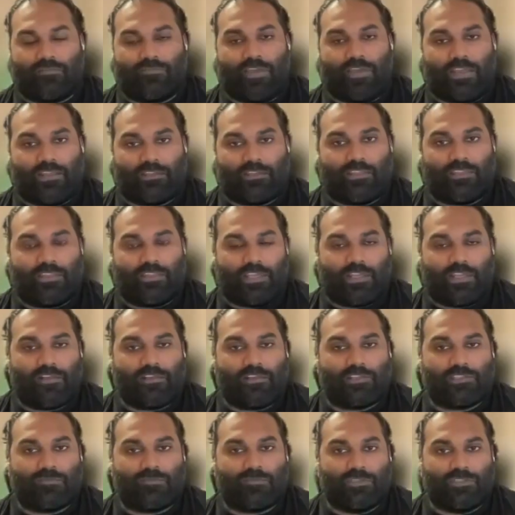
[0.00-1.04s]
fact that their
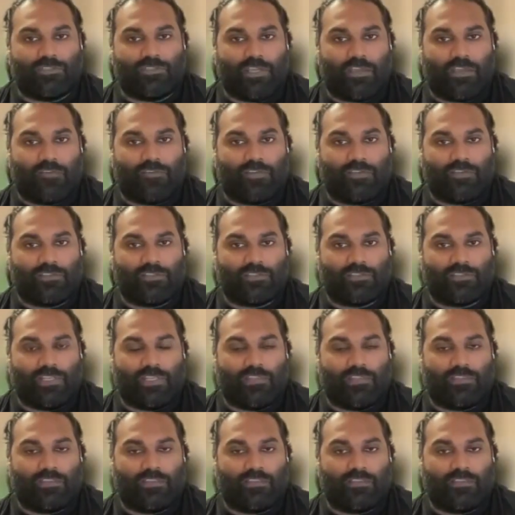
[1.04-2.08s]
customers are having to
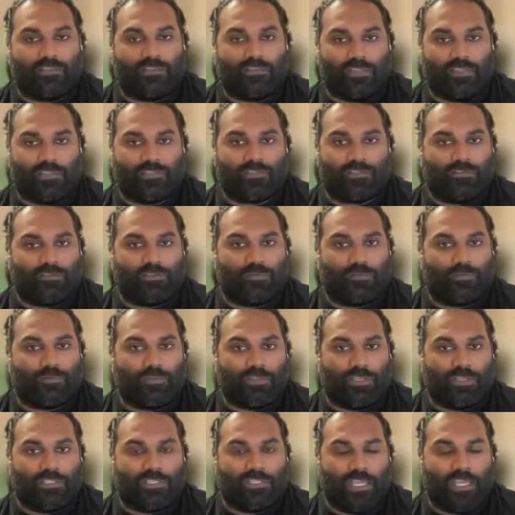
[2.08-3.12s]
sit this on top
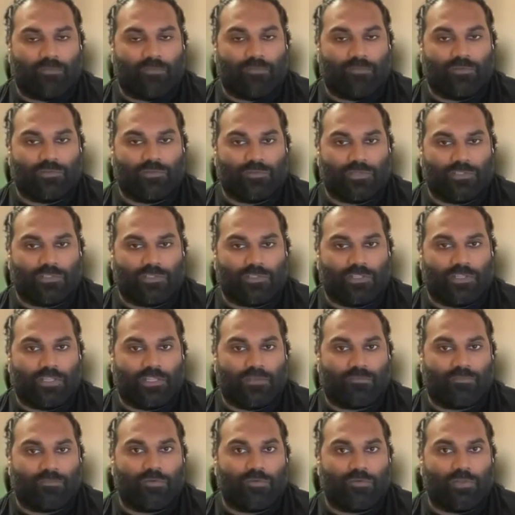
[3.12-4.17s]
of their tables, which
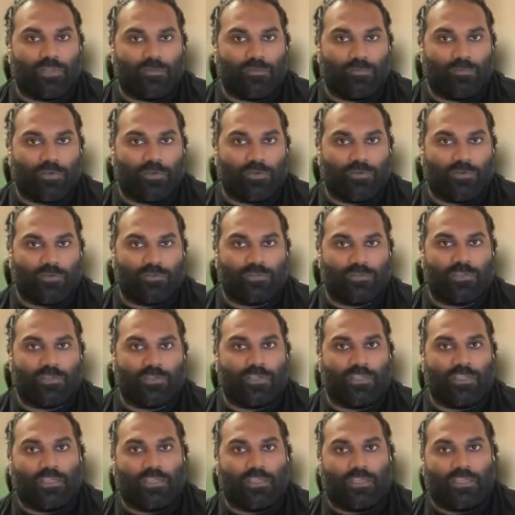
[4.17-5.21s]
are like poorly modeled,
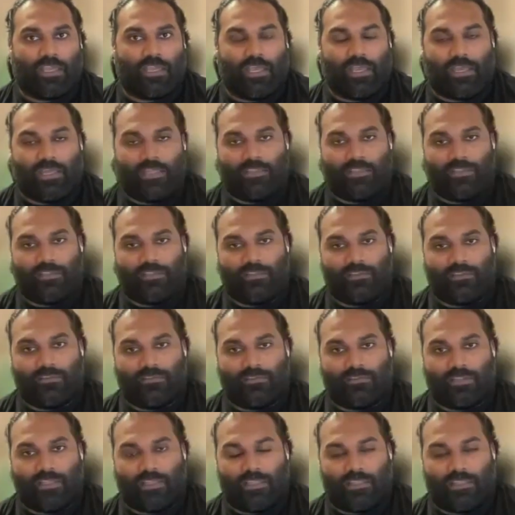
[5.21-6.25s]
and
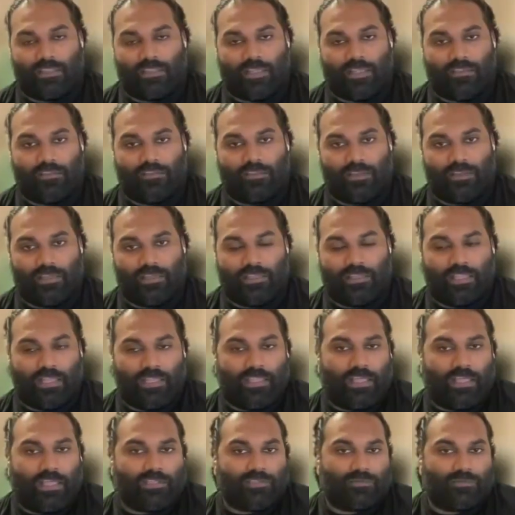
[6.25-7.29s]
then
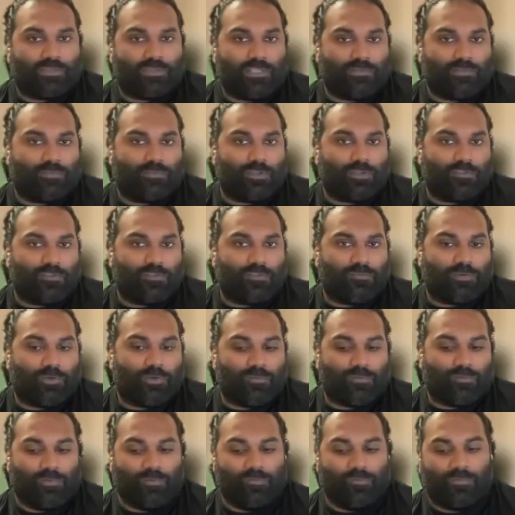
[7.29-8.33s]
that's part of the
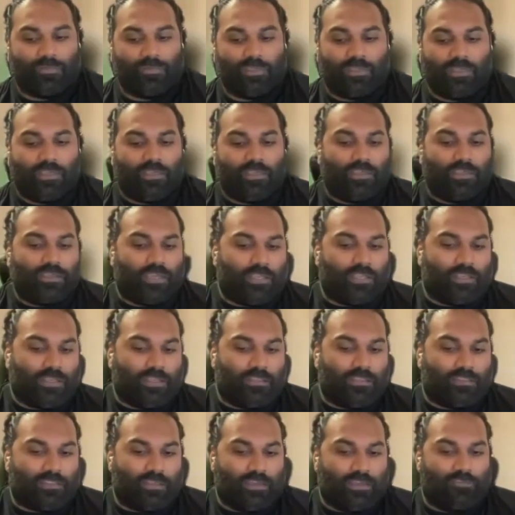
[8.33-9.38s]
problem. And
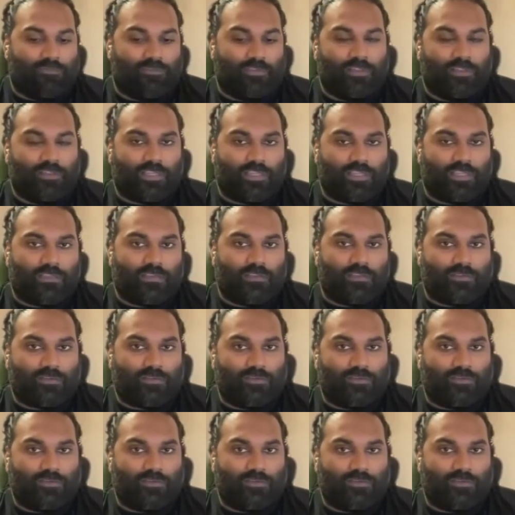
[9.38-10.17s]
I feel like